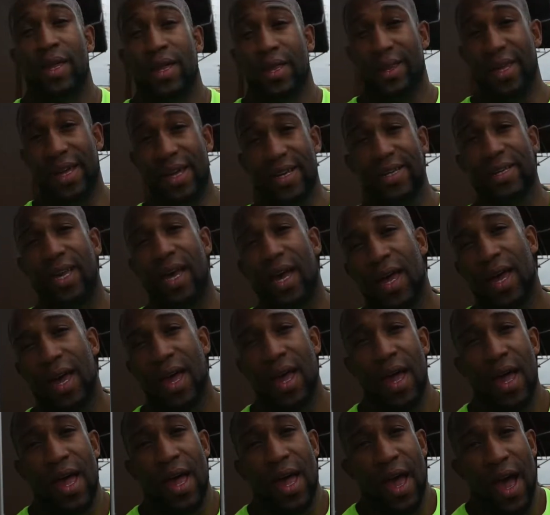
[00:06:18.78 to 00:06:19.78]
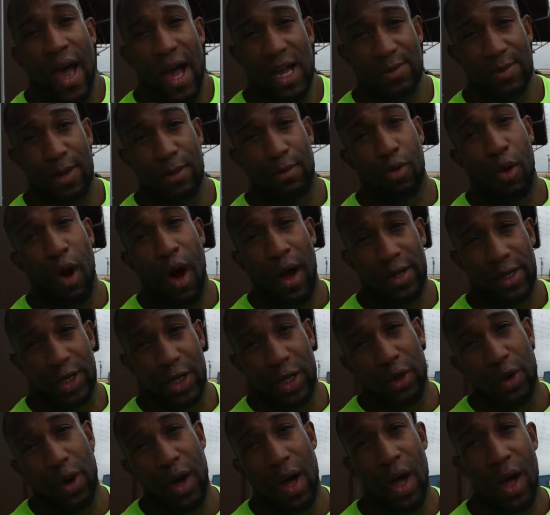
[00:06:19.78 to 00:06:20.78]
This has been brought to
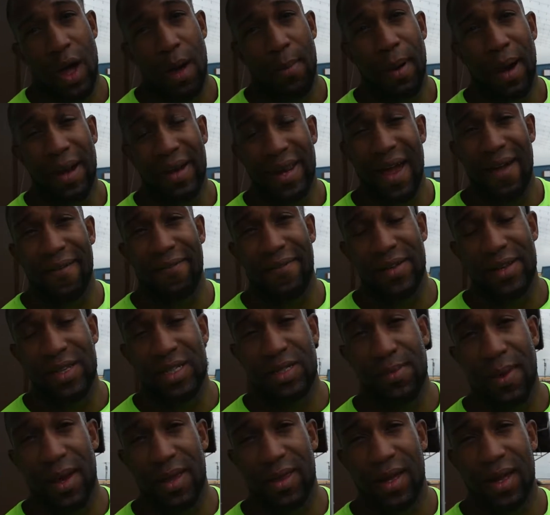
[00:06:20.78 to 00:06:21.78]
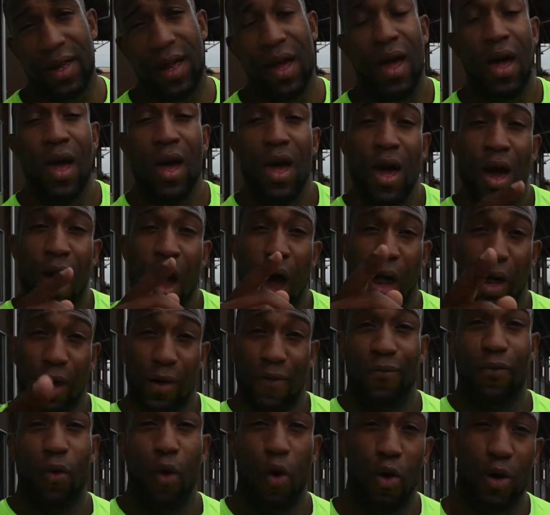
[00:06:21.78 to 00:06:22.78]
you by Natt Fitness Method. I look
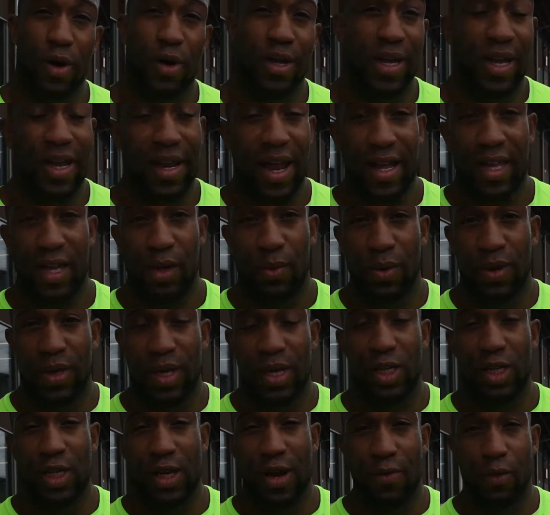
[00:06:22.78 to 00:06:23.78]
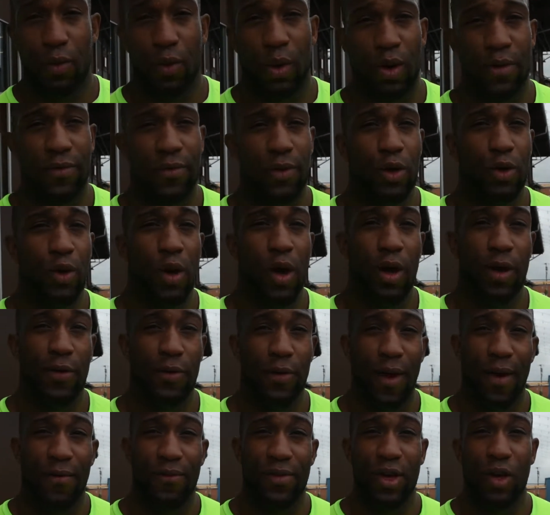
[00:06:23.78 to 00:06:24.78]
forward to connecting with each and every one of you. If
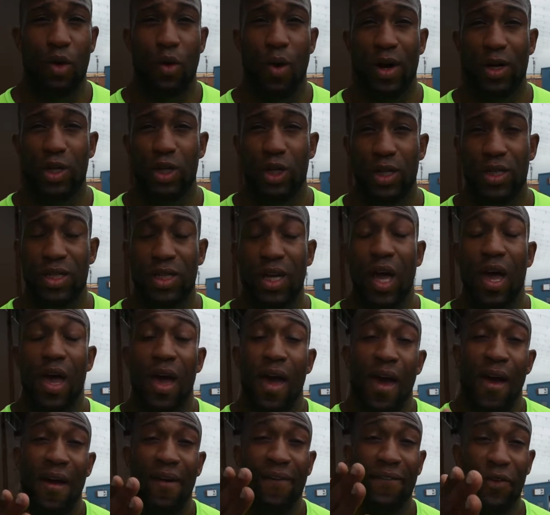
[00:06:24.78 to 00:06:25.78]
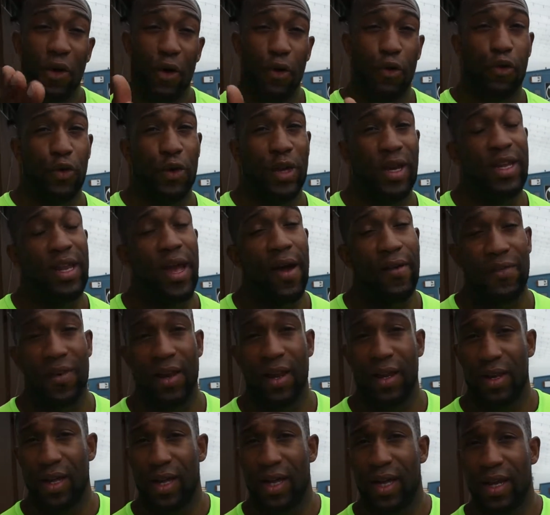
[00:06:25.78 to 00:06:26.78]
you have any questions, feel free to
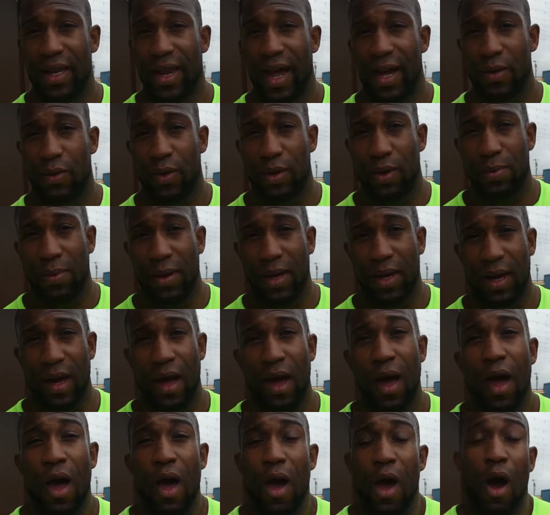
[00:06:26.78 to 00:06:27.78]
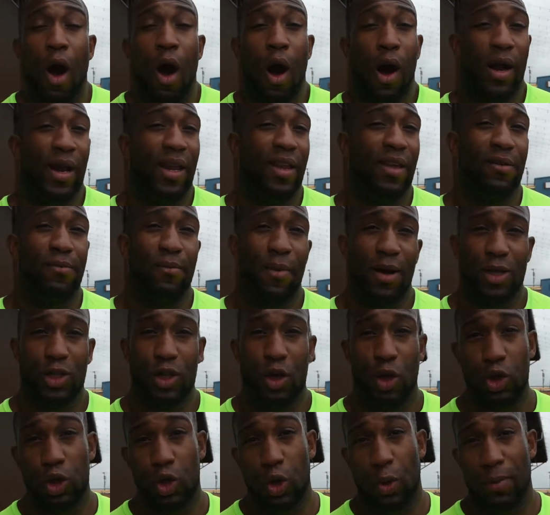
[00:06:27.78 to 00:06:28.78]
definitely connect with me on any of my
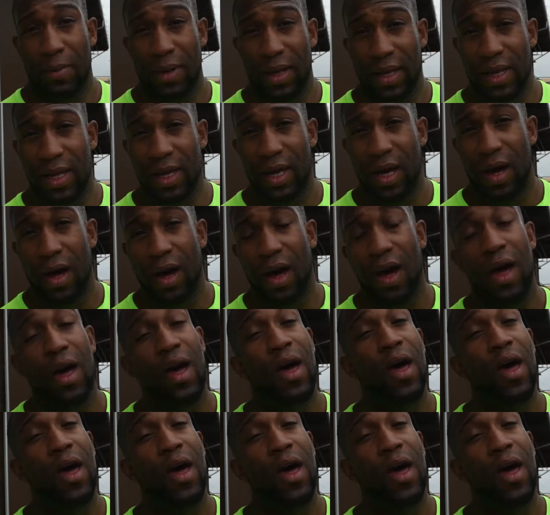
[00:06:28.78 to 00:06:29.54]
social media,